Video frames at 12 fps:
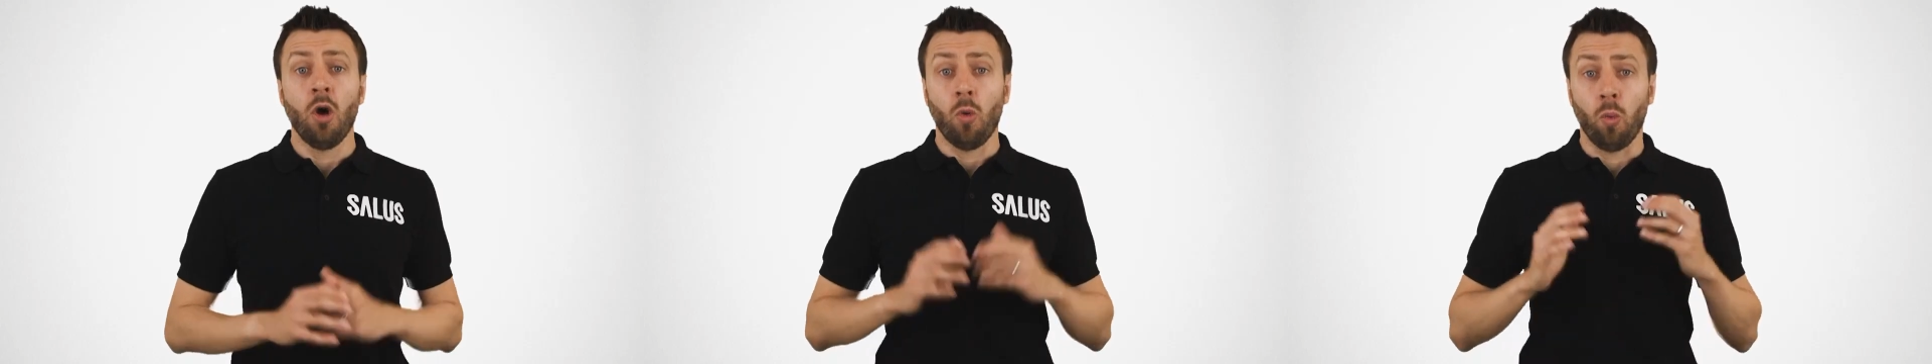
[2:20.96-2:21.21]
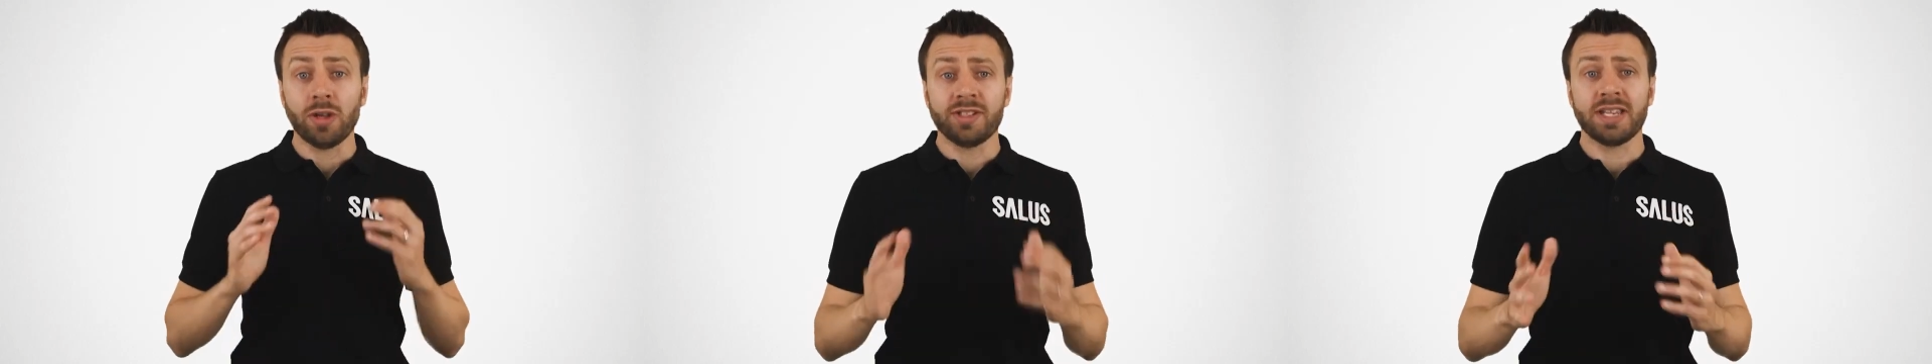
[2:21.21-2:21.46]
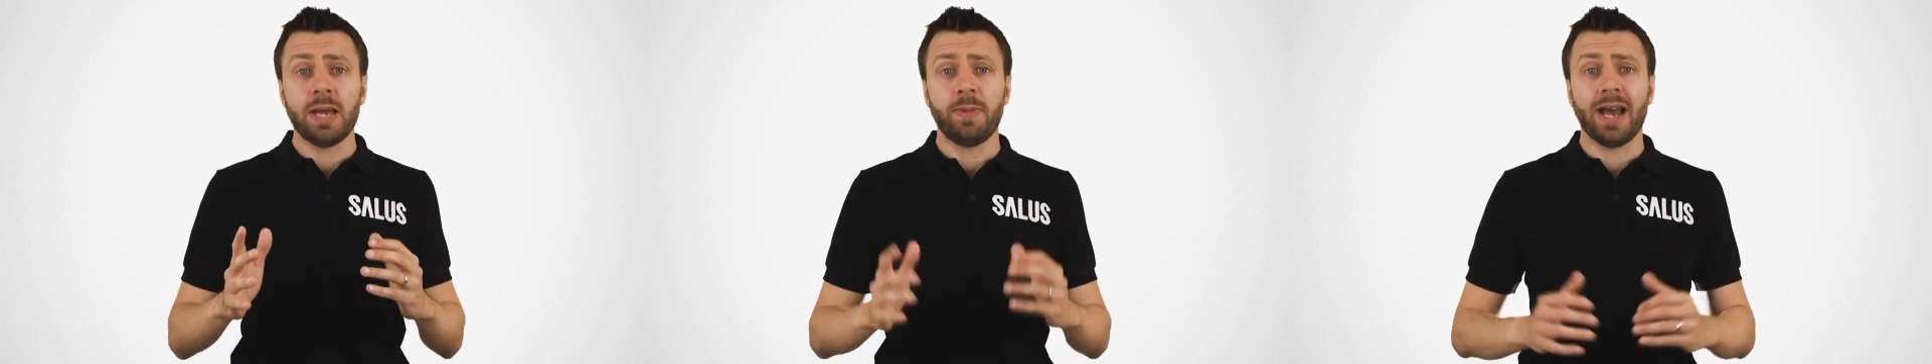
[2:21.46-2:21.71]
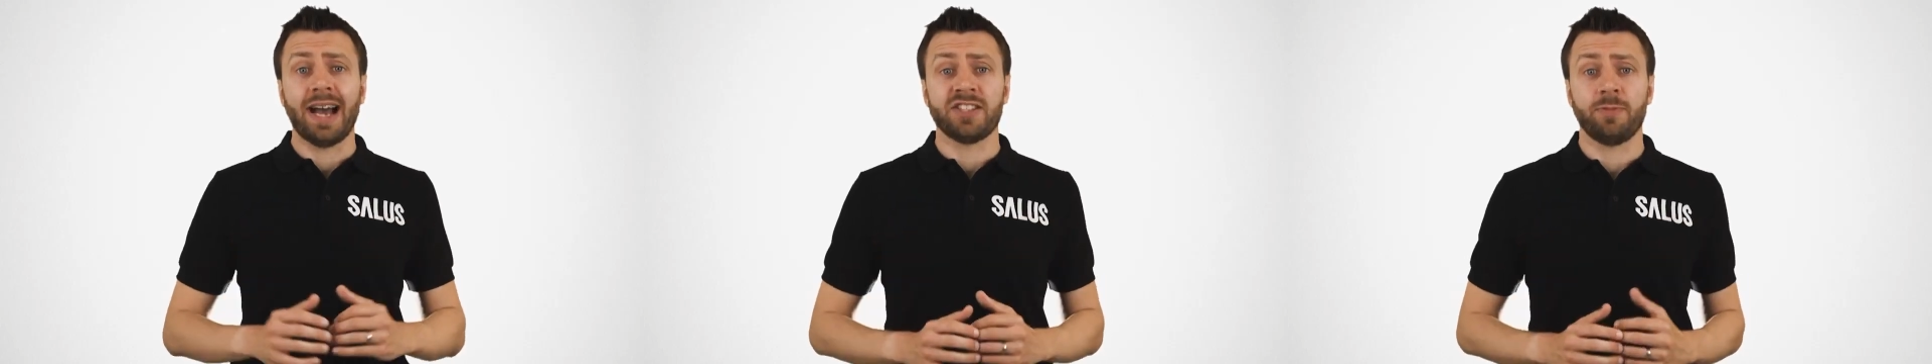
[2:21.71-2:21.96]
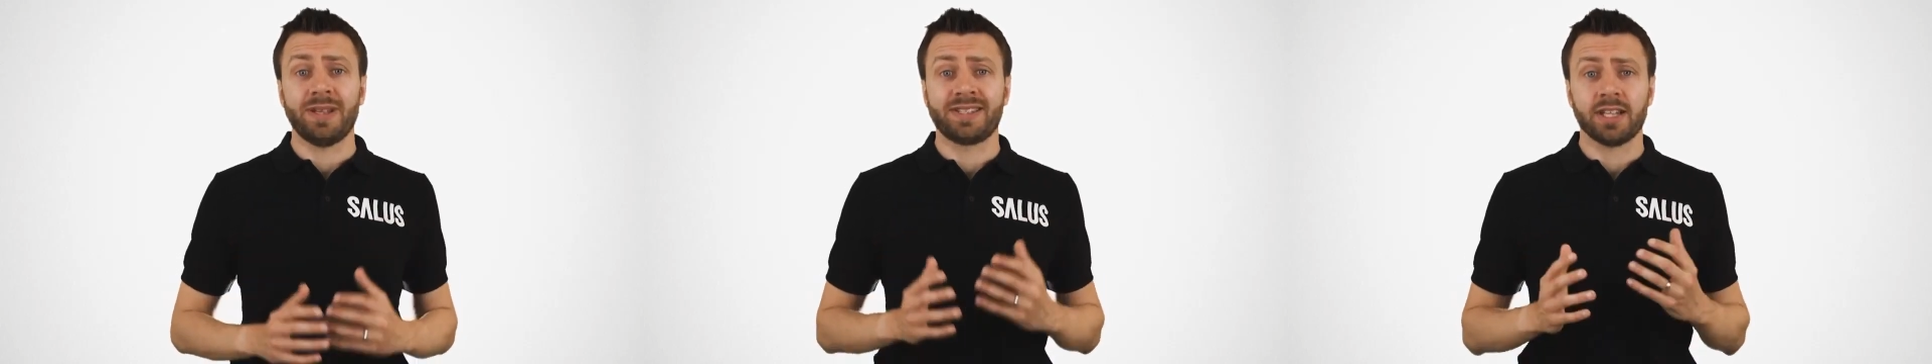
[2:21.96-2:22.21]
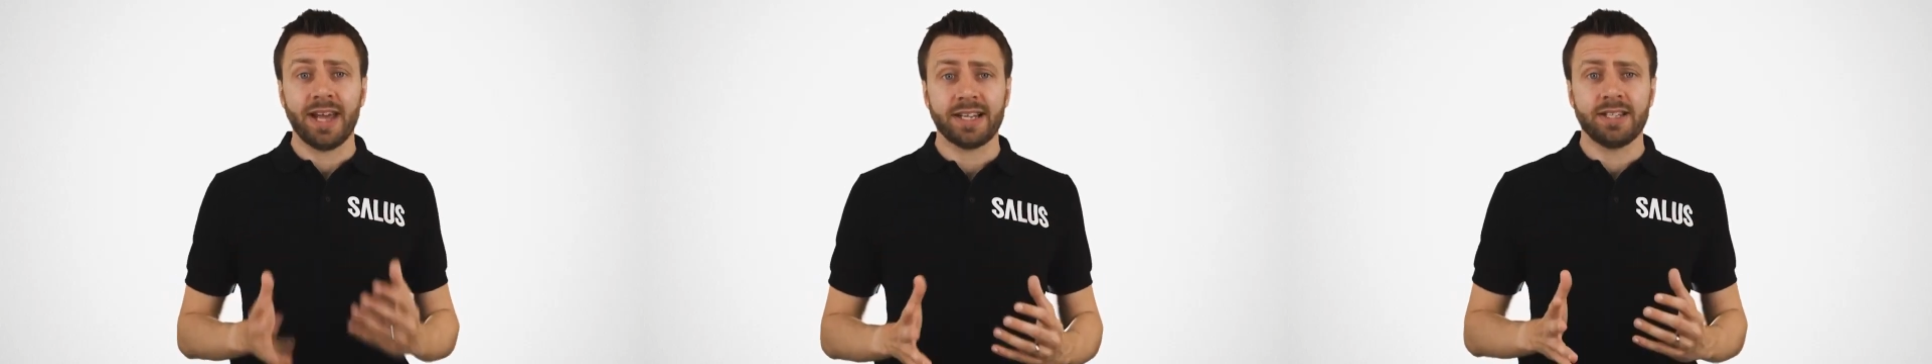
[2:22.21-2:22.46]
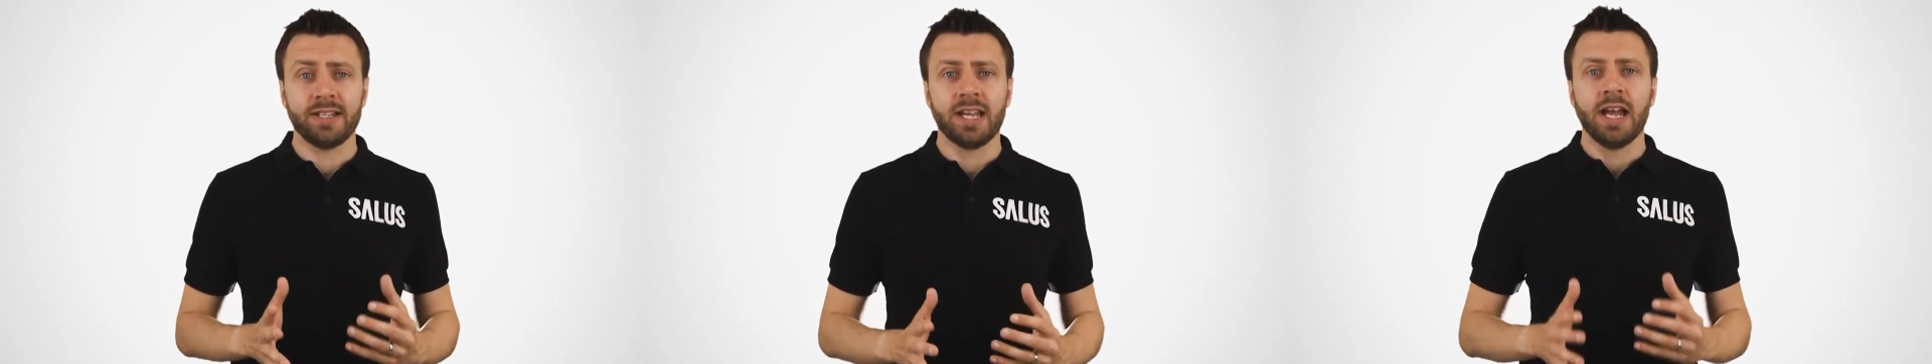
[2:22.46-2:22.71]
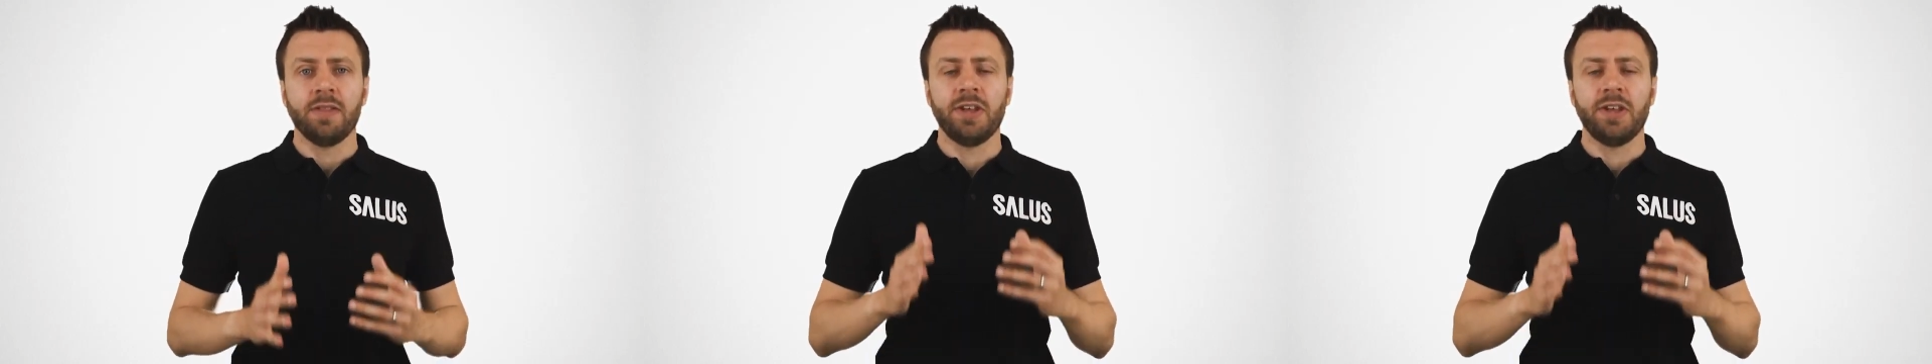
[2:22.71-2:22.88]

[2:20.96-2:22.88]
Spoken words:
Once KPIs have been selected,